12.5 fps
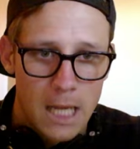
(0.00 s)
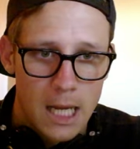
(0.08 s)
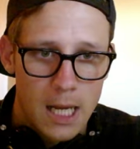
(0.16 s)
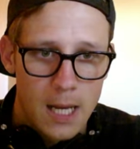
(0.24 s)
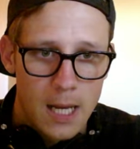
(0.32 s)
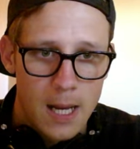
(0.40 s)

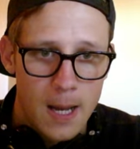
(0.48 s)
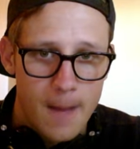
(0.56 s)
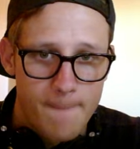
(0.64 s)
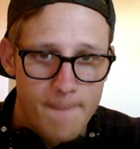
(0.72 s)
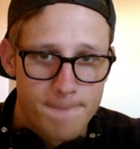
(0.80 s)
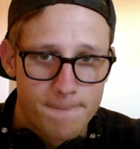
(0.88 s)

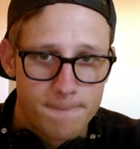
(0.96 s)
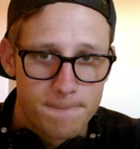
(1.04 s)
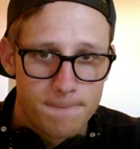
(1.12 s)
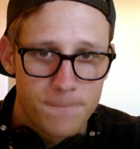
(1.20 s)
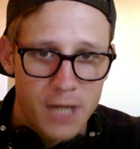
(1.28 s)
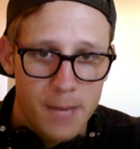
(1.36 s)

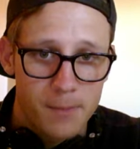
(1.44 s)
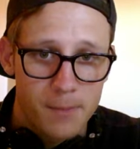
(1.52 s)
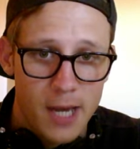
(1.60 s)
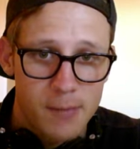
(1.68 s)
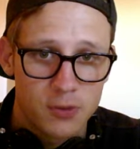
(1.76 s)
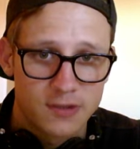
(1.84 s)
But yeah, I
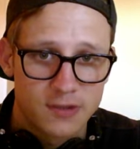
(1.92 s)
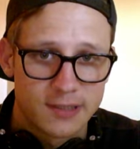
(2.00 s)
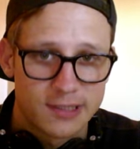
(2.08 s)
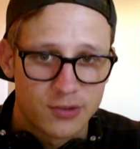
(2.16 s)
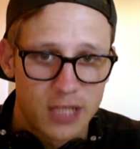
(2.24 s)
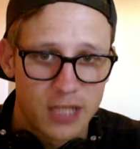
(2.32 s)
mostly
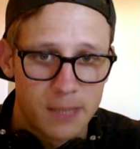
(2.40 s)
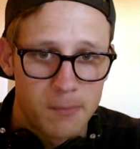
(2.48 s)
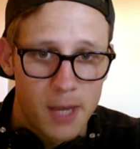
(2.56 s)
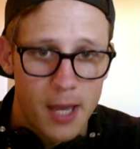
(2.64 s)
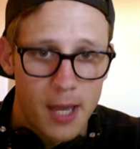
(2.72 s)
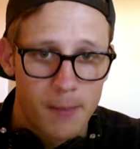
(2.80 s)
stream
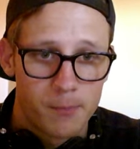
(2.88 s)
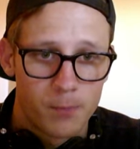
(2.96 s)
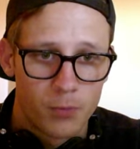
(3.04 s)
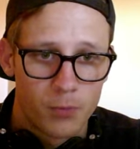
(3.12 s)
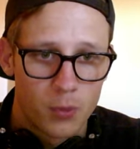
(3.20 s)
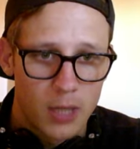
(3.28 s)

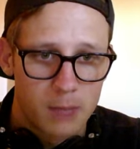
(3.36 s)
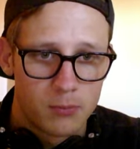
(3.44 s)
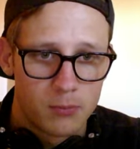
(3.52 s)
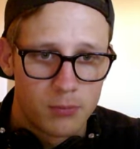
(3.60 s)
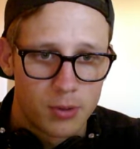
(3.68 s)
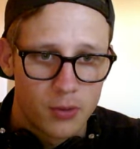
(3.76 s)
when I'm
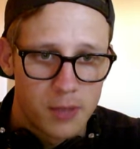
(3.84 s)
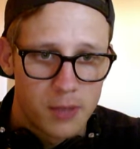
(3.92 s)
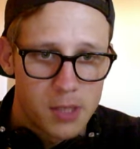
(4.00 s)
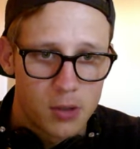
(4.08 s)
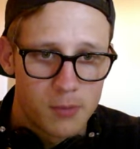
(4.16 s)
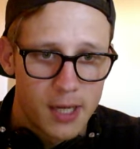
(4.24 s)
programming
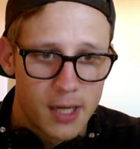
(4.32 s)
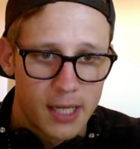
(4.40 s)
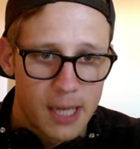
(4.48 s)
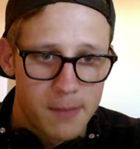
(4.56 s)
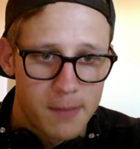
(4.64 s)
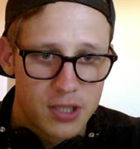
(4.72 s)
on my
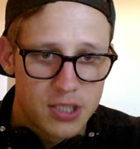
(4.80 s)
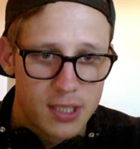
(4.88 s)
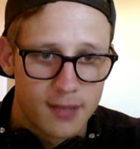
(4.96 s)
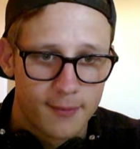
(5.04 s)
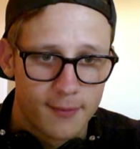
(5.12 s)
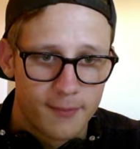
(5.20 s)
game engine,
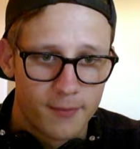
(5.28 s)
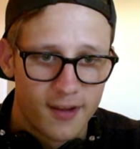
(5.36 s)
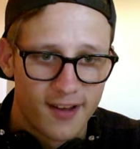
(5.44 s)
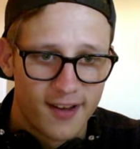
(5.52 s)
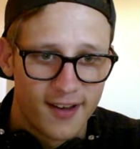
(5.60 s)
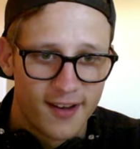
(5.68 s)

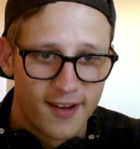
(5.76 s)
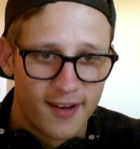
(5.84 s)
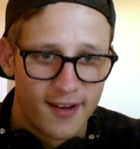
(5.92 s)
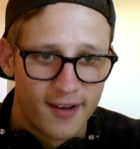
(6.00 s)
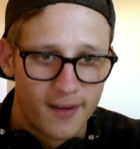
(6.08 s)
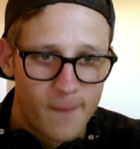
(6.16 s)

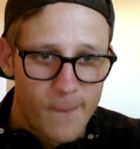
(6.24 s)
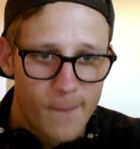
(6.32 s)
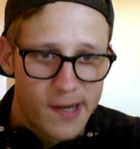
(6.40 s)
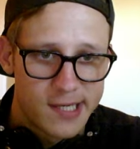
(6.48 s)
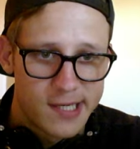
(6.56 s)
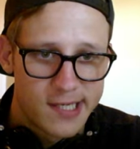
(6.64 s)

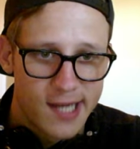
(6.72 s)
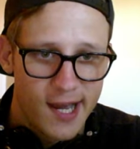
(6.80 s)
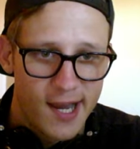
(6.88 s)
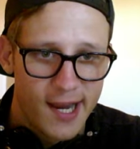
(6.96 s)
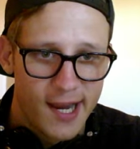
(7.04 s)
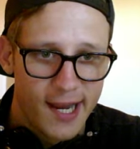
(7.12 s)
which I
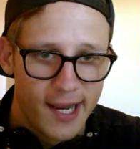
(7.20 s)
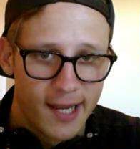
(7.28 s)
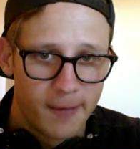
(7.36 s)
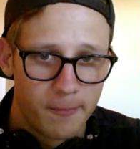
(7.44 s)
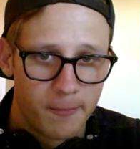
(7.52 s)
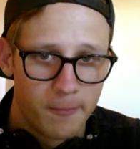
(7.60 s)

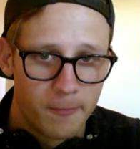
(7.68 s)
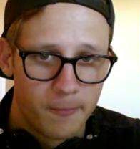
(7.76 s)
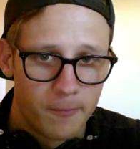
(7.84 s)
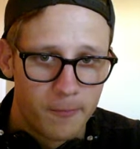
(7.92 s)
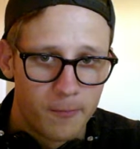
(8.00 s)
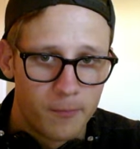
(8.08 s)
am
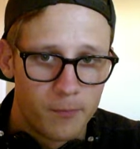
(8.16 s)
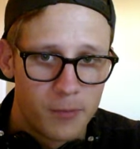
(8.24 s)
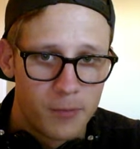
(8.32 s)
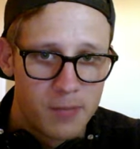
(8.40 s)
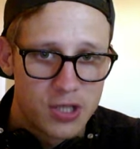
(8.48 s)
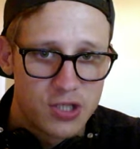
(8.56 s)

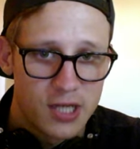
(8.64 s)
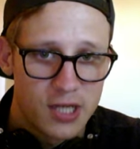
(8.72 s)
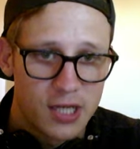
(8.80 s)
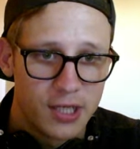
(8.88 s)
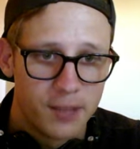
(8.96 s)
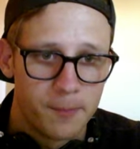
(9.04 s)
mentioning
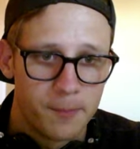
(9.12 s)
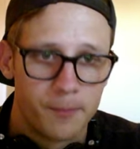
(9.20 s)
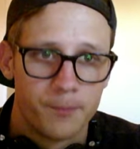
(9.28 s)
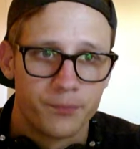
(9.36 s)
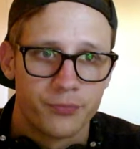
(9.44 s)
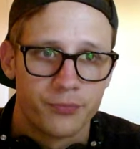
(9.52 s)
here.
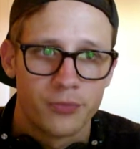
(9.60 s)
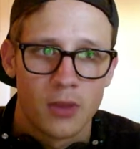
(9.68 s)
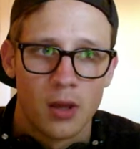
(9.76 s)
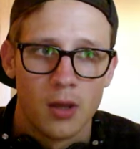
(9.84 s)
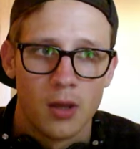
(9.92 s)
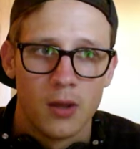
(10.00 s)

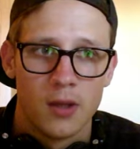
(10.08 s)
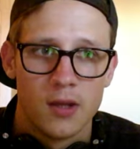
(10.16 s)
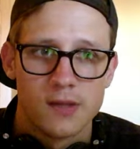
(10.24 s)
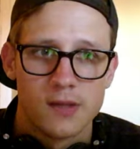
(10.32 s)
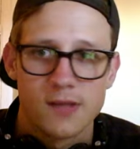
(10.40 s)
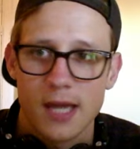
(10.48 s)

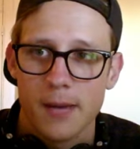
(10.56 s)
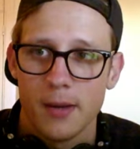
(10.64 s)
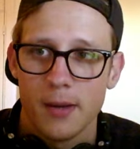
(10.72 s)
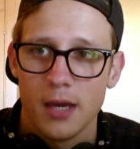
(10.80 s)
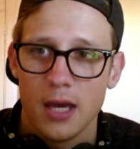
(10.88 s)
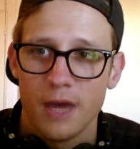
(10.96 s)
So
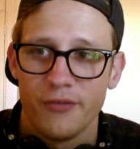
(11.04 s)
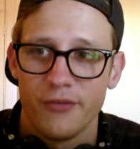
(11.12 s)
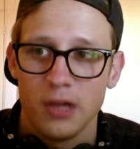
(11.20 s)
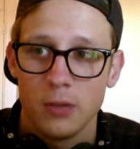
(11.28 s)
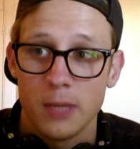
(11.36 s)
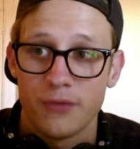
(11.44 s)
yeah,
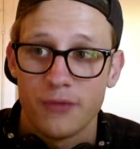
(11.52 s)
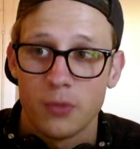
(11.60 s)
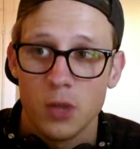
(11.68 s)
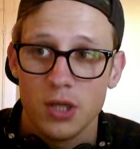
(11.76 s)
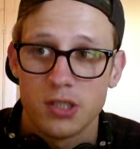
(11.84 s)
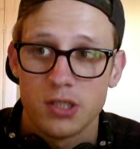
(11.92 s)
follow me if you
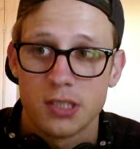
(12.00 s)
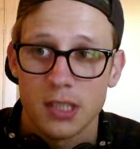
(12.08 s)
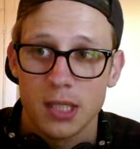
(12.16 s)
want.